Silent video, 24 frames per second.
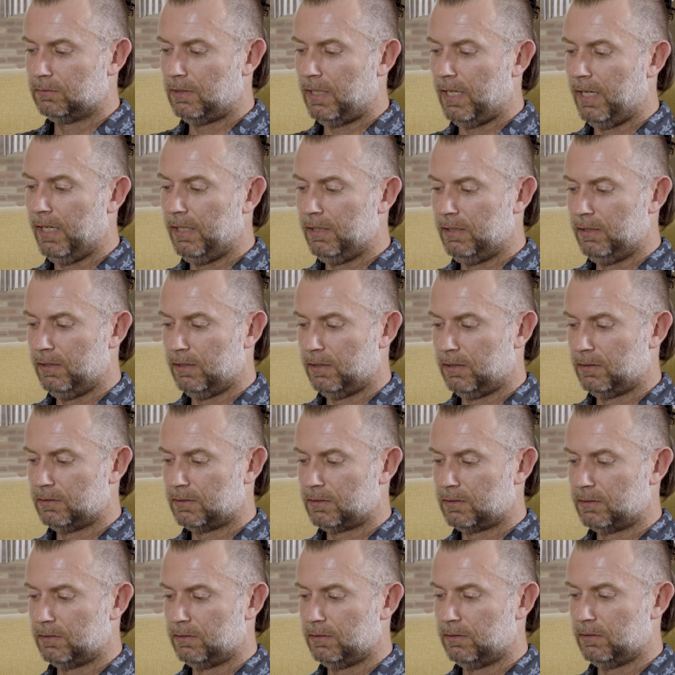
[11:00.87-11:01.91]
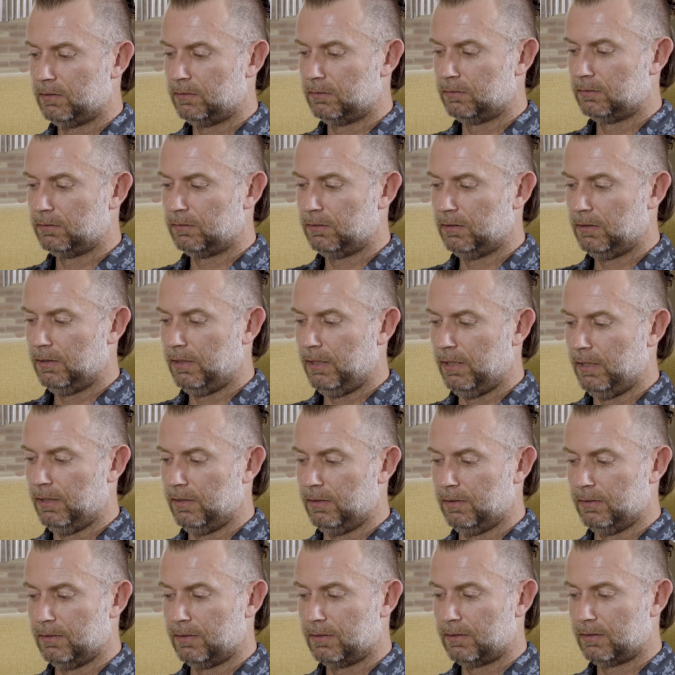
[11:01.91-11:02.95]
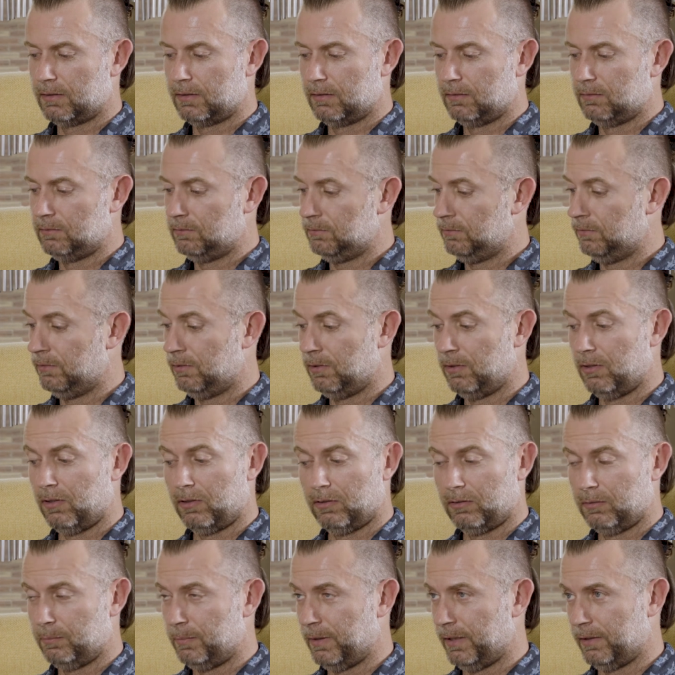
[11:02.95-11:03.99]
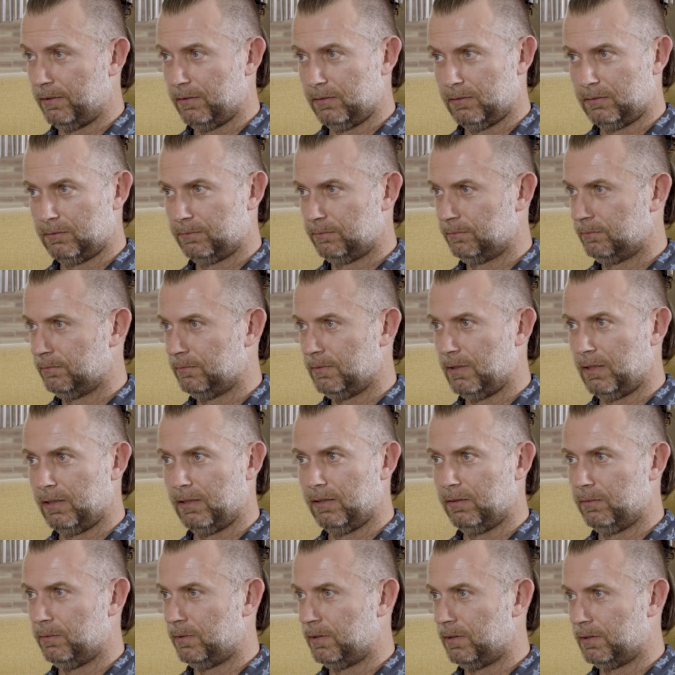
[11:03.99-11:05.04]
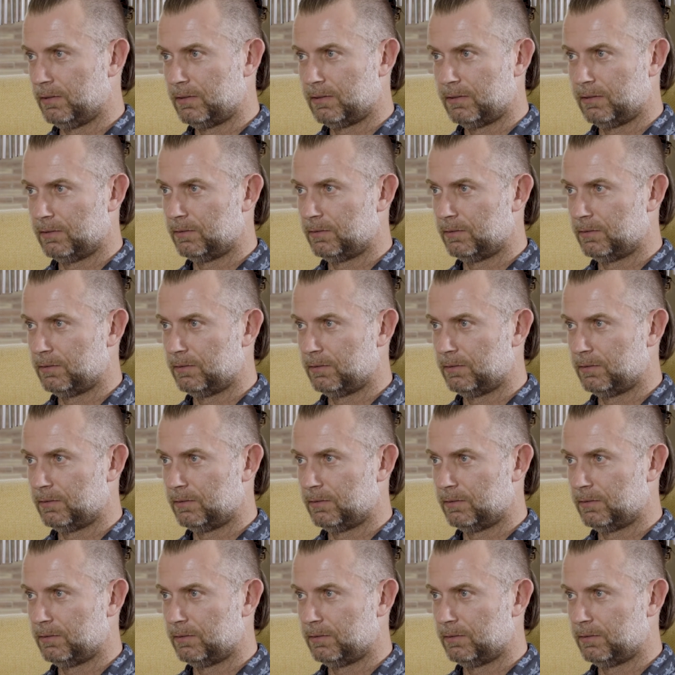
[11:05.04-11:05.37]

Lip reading: any answer is not better than no answer.